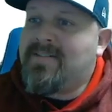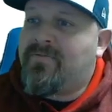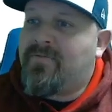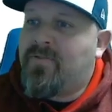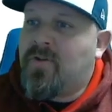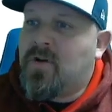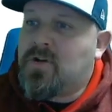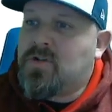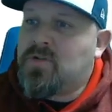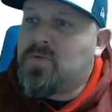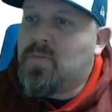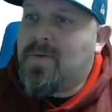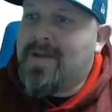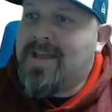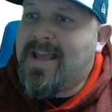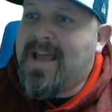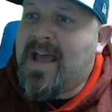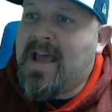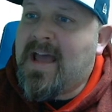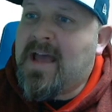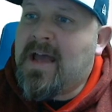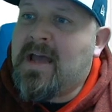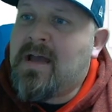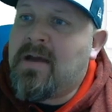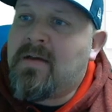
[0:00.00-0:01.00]
first we
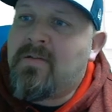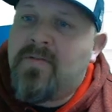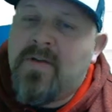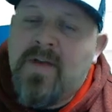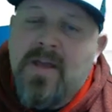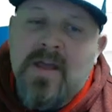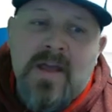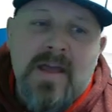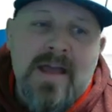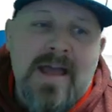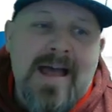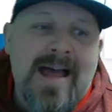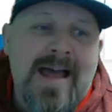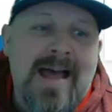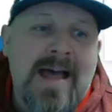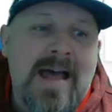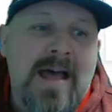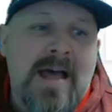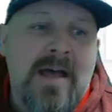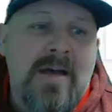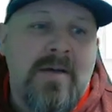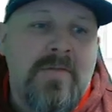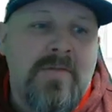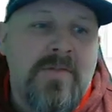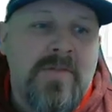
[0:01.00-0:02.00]
have
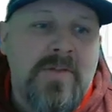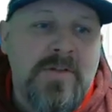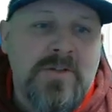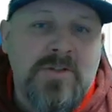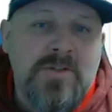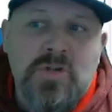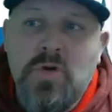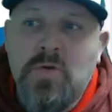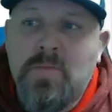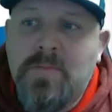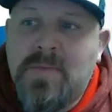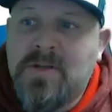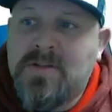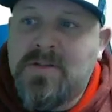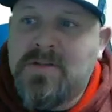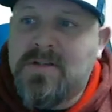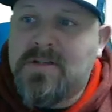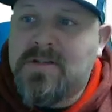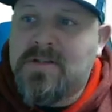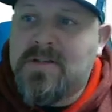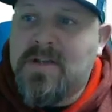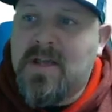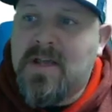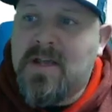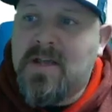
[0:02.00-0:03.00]
the 2
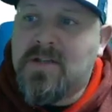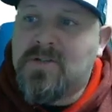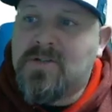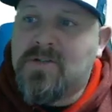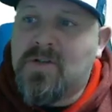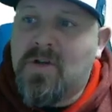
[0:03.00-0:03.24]
business days.